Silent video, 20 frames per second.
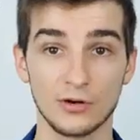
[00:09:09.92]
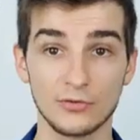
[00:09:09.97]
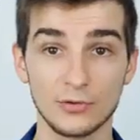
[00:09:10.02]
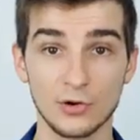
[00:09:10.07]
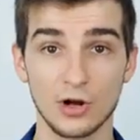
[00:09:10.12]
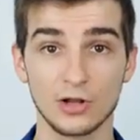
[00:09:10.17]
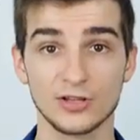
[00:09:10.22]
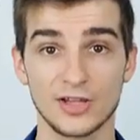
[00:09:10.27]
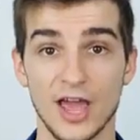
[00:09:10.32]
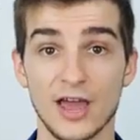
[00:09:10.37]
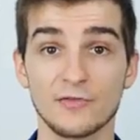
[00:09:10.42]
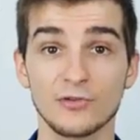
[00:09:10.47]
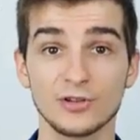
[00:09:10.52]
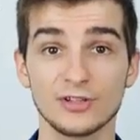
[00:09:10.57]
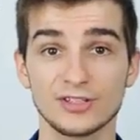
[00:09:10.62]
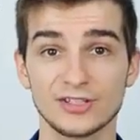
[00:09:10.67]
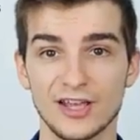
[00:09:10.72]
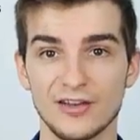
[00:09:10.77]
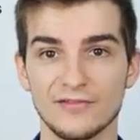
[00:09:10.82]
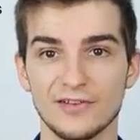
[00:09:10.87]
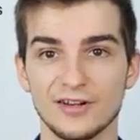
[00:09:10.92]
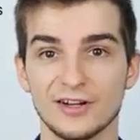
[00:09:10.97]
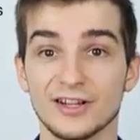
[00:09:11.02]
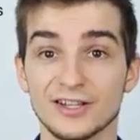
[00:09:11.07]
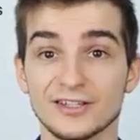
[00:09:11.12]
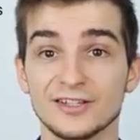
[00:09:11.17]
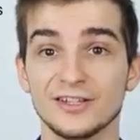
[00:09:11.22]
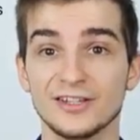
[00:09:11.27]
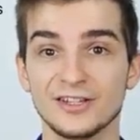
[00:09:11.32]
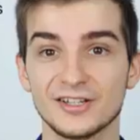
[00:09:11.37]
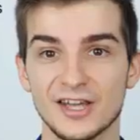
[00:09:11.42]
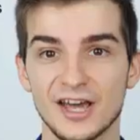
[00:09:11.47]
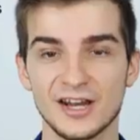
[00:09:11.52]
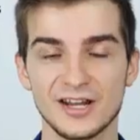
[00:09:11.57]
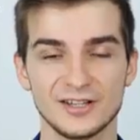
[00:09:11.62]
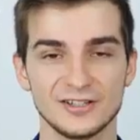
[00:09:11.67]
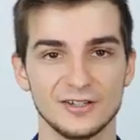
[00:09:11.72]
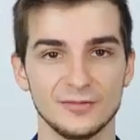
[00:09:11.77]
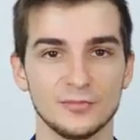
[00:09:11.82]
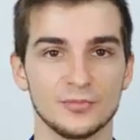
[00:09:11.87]
But overall, the iPhone 7 is indeed
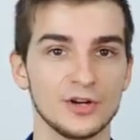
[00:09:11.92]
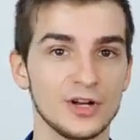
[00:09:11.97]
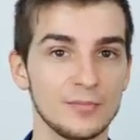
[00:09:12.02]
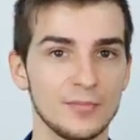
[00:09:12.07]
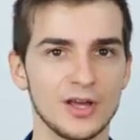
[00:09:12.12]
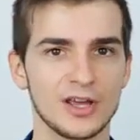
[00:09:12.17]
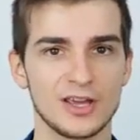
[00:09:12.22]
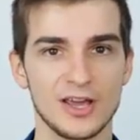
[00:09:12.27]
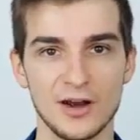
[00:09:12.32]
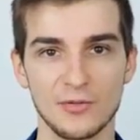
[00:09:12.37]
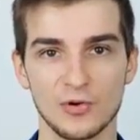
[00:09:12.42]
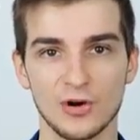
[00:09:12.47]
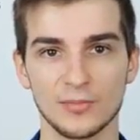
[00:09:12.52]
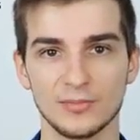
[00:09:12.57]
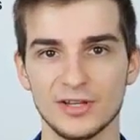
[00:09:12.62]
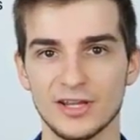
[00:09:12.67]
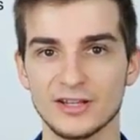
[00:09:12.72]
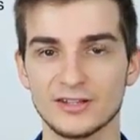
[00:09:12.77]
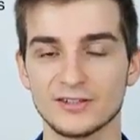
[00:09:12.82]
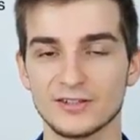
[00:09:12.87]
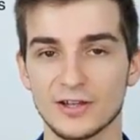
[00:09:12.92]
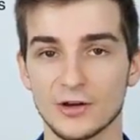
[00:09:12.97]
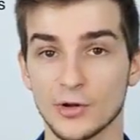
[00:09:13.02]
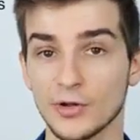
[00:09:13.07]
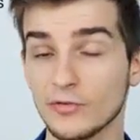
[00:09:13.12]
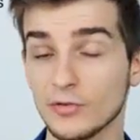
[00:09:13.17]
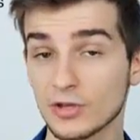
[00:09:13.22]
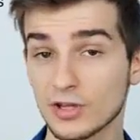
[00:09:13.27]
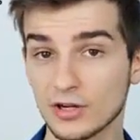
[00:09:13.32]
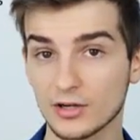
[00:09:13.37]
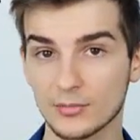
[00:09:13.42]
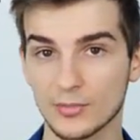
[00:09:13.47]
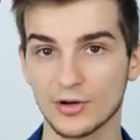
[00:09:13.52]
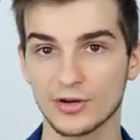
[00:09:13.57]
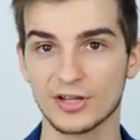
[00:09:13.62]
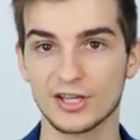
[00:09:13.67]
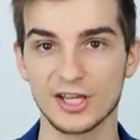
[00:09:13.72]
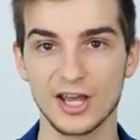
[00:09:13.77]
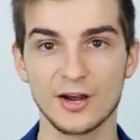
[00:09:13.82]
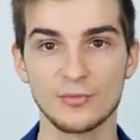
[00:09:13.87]
getting some pretty big camera updates, so if you care
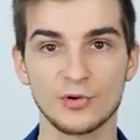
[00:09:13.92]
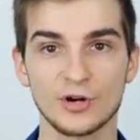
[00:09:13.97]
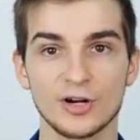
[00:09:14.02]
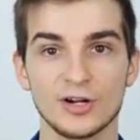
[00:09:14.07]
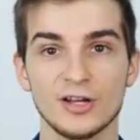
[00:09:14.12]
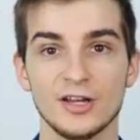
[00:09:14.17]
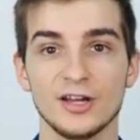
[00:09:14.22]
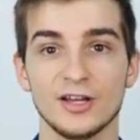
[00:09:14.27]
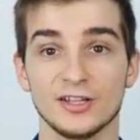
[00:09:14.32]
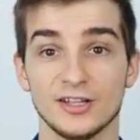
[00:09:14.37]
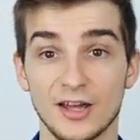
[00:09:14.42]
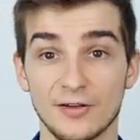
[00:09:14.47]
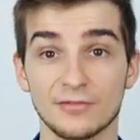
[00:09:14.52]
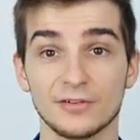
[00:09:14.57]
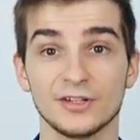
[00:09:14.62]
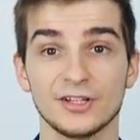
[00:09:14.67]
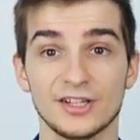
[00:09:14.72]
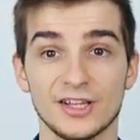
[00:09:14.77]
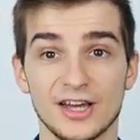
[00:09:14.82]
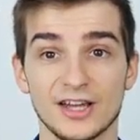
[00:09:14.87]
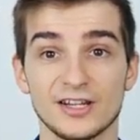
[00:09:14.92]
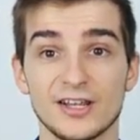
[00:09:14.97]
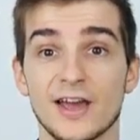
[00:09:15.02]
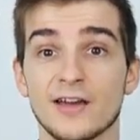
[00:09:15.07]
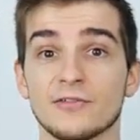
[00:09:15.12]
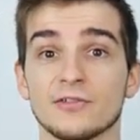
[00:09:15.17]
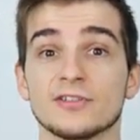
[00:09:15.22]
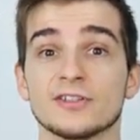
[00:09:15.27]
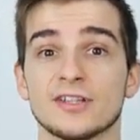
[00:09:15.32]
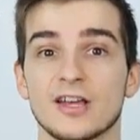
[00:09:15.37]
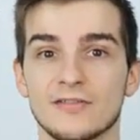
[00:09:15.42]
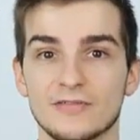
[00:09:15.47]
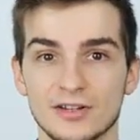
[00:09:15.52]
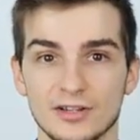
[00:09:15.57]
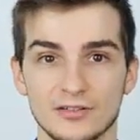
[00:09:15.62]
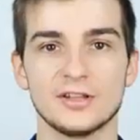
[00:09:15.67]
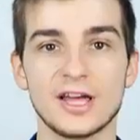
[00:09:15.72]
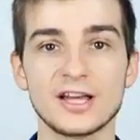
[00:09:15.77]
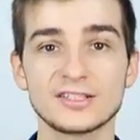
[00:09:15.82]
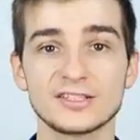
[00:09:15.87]
about a camera, definitely get the iPhone
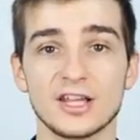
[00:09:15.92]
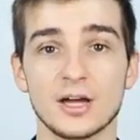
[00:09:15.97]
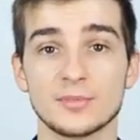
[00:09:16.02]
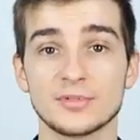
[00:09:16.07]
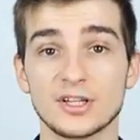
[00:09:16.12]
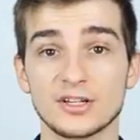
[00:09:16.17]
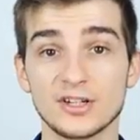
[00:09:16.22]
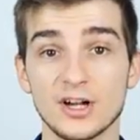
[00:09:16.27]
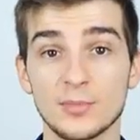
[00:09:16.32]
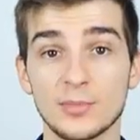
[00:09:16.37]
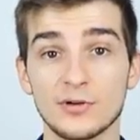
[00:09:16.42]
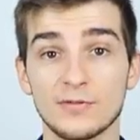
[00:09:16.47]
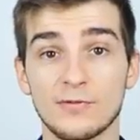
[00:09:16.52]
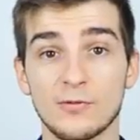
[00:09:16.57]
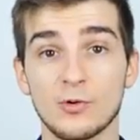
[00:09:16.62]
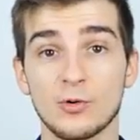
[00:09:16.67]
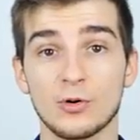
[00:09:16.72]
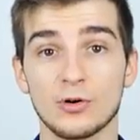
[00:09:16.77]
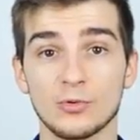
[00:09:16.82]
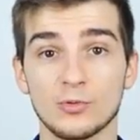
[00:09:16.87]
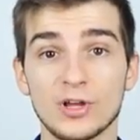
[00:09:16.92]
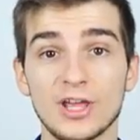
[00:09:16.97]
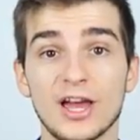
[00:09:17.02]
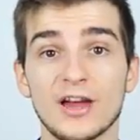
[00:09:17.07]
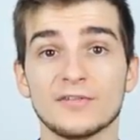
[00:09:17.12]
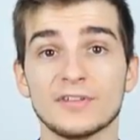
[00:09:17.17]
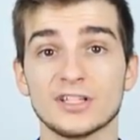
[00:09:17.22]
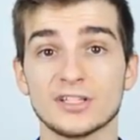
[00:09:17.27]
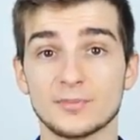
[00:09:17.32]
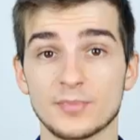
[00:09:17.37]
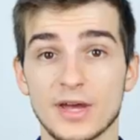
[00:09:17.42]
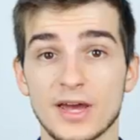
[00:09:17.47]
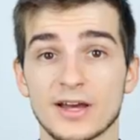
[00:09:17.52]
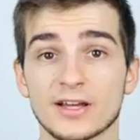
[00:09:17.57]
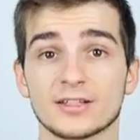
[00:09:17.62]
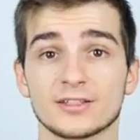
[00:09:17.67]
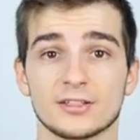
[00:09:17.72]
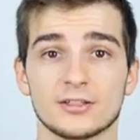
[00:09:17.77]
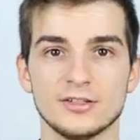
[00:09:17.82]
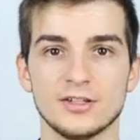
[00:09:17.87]
7. Next up, second number 4, we have the
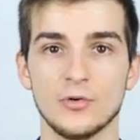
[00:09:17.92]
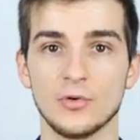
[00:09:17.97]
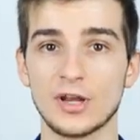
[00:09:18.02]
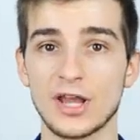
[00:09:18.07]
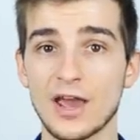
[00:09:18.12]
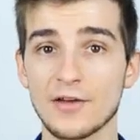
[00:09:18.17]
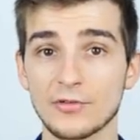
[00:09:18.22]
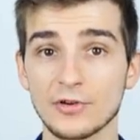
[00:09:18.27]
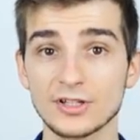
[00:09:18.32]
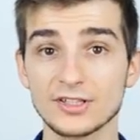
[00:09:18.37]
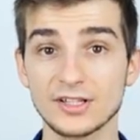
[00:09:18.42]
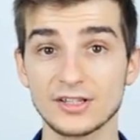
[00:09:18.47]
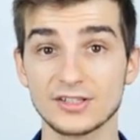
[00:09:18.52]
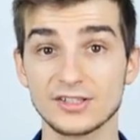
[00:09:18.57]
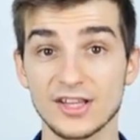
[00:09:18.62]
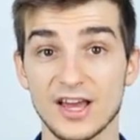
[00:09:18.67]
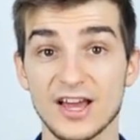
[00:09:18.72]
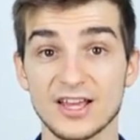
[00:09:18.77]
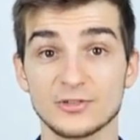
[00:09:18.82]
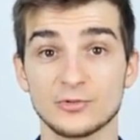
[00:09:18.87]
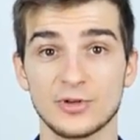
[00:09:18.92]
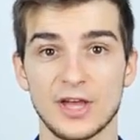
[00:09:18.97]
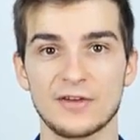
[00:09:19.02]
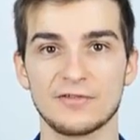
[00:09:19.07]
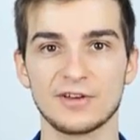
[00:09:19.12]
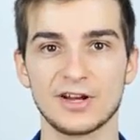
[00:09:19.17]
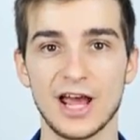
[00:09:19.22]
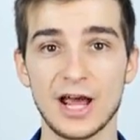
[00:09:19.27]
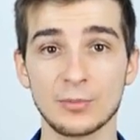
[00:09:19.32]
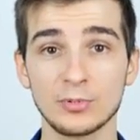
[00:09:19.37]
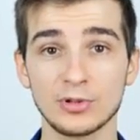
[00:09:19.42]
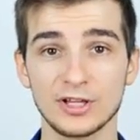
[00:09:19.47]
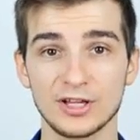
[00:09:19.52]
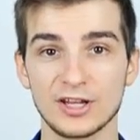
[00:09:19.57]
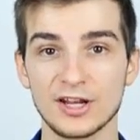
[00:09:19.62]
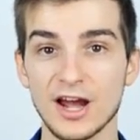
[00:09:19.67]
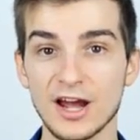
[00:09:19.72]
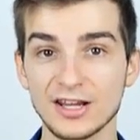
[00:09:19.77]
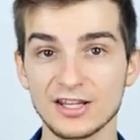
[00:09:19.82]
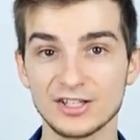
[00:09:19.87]
specs. So with the iPhone 6s, we have an Apple
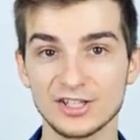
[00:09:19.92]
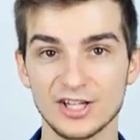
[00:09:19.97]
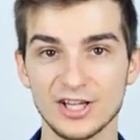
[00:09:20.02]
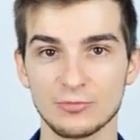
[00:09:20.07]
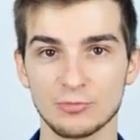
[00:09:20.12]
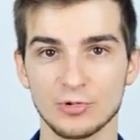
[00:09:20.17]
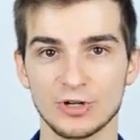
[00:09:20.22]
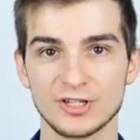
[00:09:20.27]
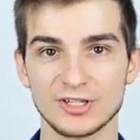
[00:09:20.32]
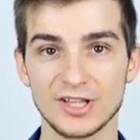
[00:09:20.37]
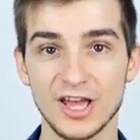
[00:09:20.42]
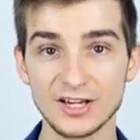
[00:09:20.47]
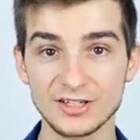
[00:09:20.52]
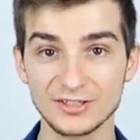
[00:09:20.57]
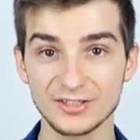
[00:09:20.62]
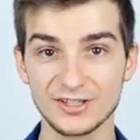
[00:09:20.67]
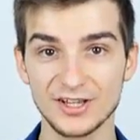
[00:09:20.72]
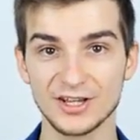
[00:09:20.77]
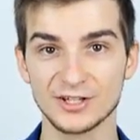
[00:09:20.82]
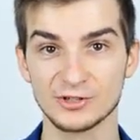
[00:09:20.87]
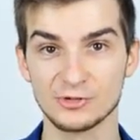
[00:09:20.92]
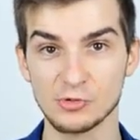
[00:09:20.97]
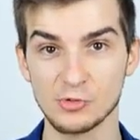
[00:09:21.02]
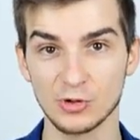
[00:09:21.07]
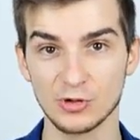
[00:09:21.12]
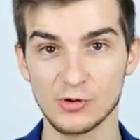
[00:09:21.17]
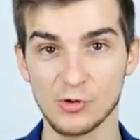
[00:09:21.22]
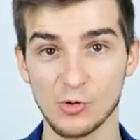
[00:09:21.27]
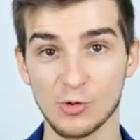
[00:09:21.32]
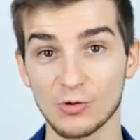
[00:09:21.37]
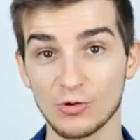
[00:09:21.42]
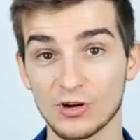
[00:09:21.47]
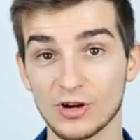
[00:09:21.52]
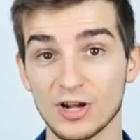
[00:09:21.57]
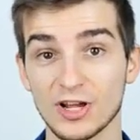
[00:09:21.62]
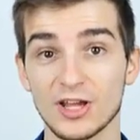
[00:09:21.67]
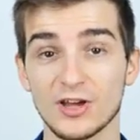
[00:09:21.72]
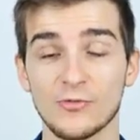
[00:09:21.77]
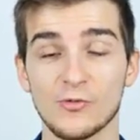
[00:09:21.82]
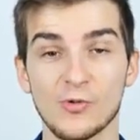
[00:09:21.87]
A9 chip, which is actually a dual-core
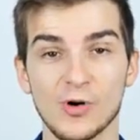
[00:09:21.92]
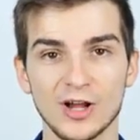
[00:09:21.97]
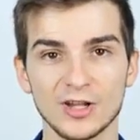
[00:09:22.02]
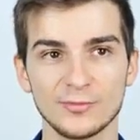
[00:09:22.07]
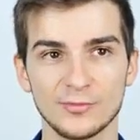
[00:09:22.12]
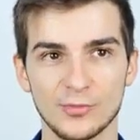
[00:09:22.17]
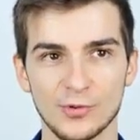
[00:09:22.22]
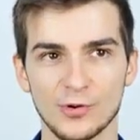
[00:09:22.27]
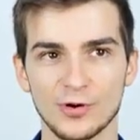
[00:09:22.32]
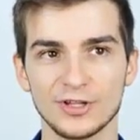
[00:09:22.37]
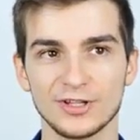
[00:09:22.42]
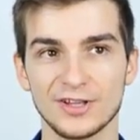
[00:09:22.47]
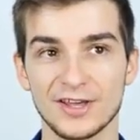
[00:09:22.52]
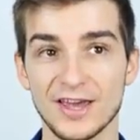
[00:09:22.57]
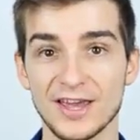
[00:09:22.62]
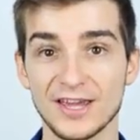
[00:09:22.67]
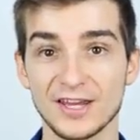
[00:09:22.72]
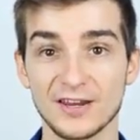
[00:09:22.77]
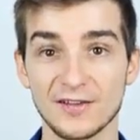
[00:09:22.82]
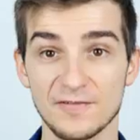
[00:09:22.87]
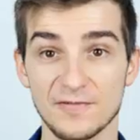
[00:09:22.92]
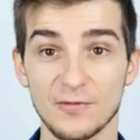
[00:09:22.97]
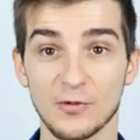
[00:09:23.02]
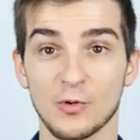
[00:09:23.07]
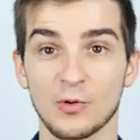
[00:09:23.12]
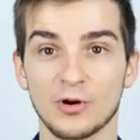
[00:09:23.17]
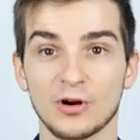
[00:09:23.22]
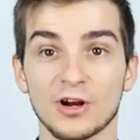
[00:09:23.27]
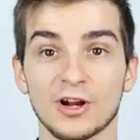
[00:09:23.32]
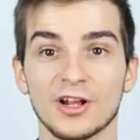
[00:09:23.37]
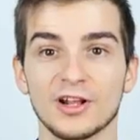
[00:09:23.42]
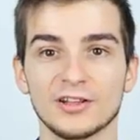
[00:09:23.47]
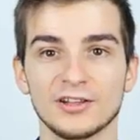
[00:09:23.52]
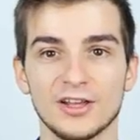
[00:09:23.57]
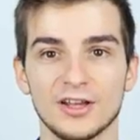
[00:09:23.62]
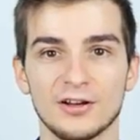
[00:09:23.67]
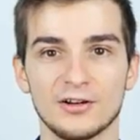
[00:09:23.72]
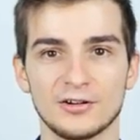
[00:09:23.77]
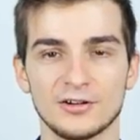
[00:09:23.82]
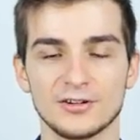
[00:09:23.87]
1.84
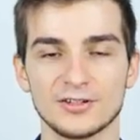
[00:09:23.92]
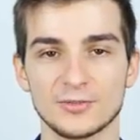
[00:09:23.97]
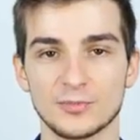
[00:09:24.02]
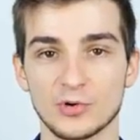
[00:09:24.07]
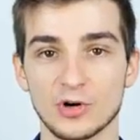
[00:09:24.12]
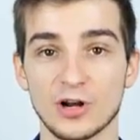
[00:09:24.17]
GHz